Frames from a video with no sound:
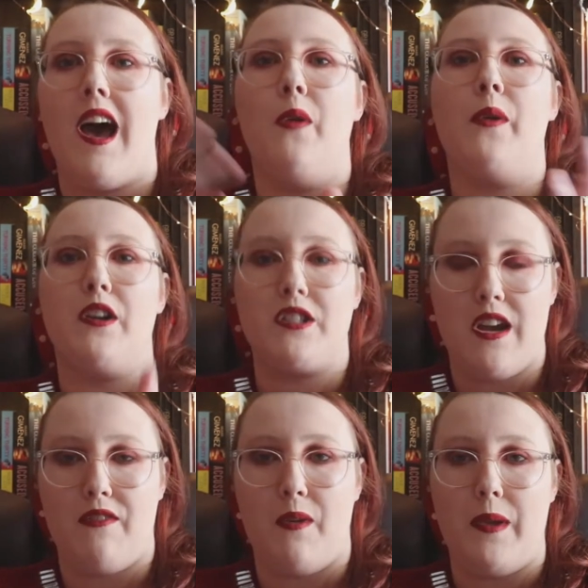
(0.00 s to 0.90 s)
out of
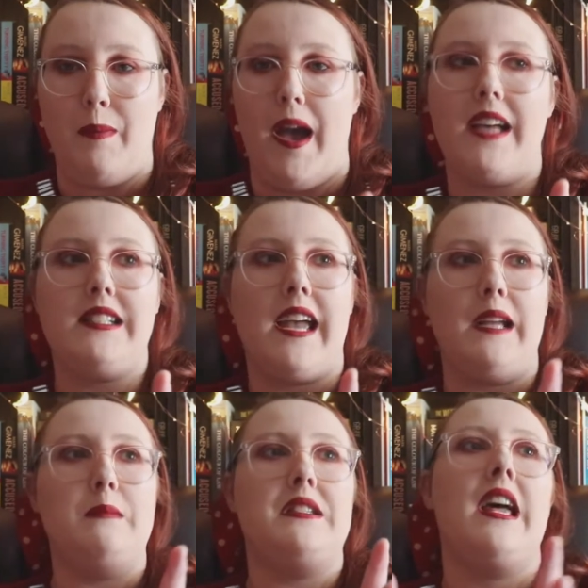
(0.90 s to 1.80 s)
herself a wee bit at
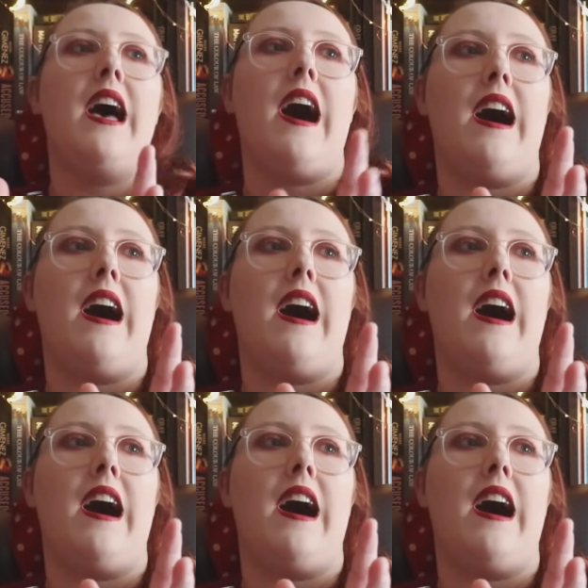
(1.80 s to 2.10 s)
times,